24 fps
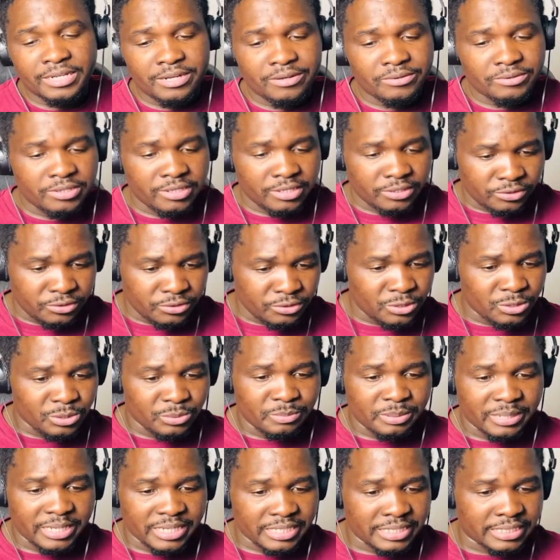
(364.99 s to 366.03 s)
check out their
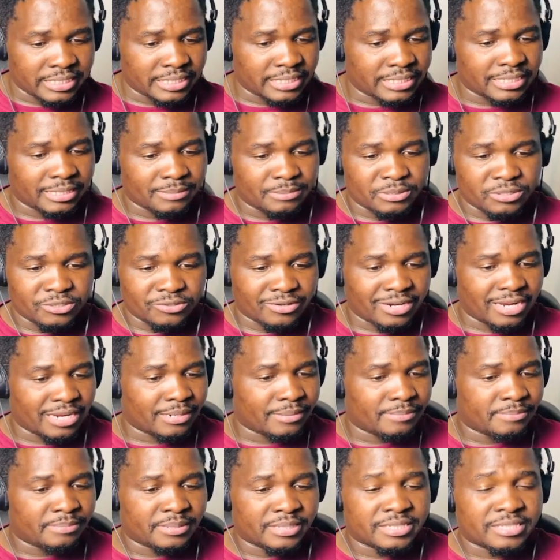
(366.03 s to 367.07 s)
YouTube pages,
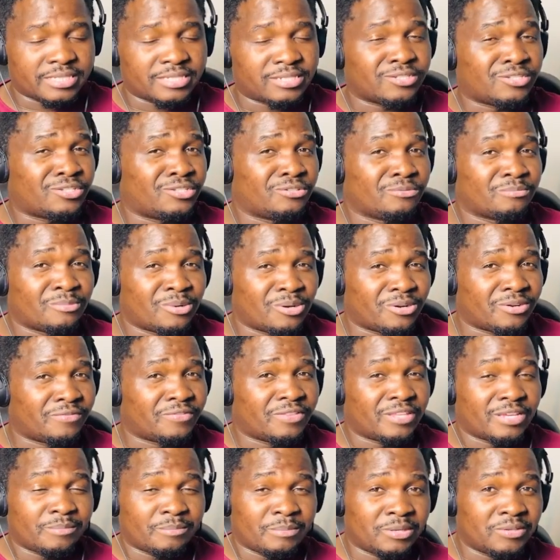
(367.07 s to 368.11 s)
subscribe, listen to more
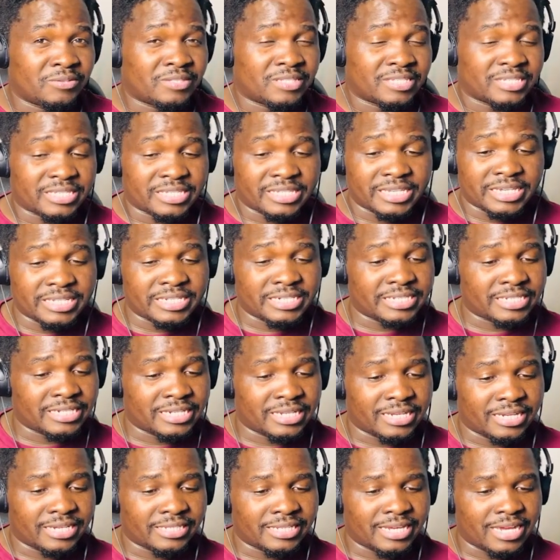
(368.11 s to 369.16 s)
of their music, and
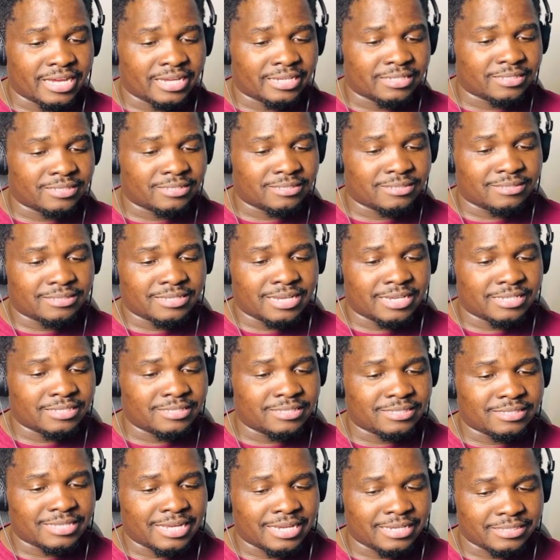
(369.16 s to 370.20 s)
yes,
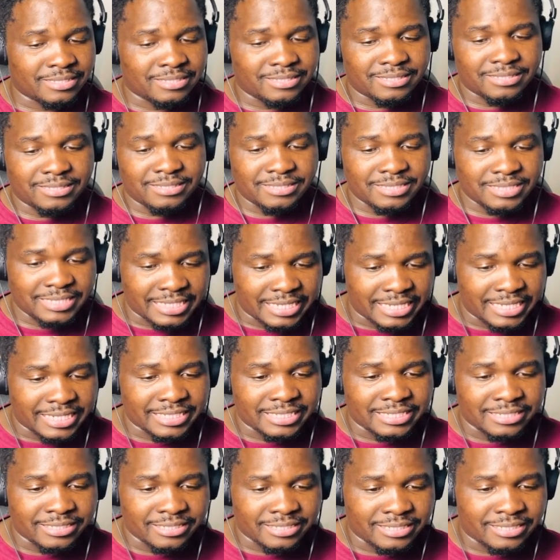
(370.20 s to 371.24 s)
I
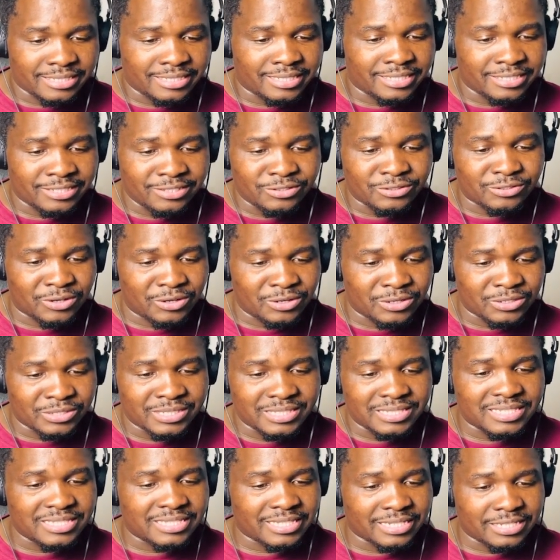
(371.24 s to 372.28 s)
still, this
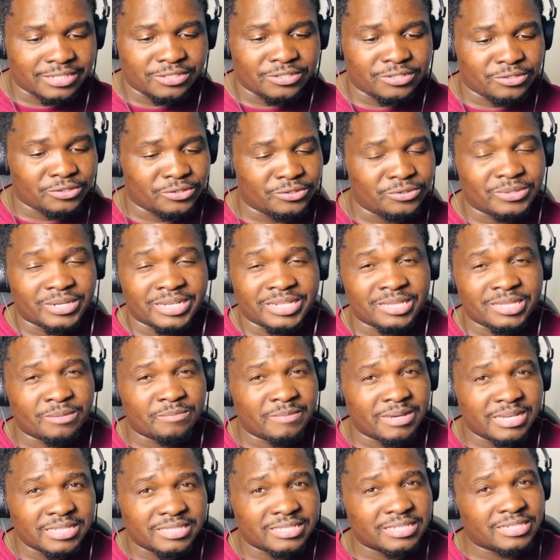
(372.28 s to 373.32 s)
song sticks to you, and
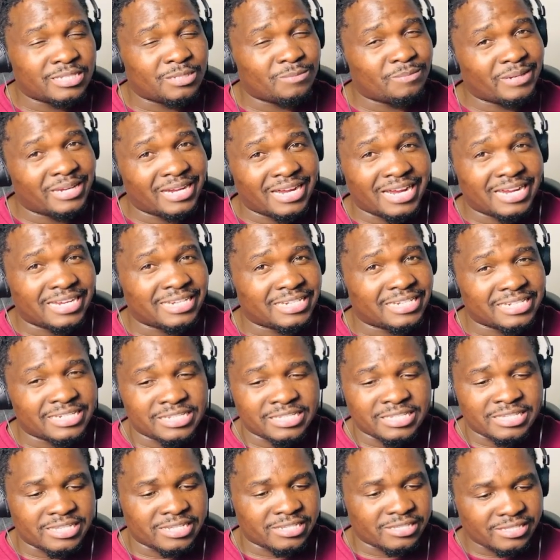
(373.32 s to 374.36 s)
the message behind
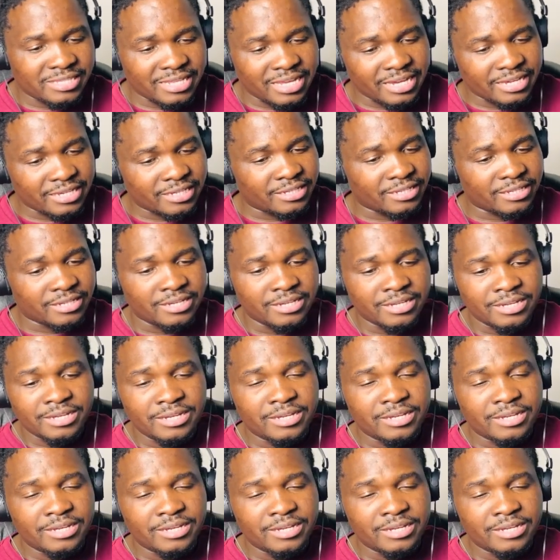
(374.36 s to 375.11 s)
it is just like,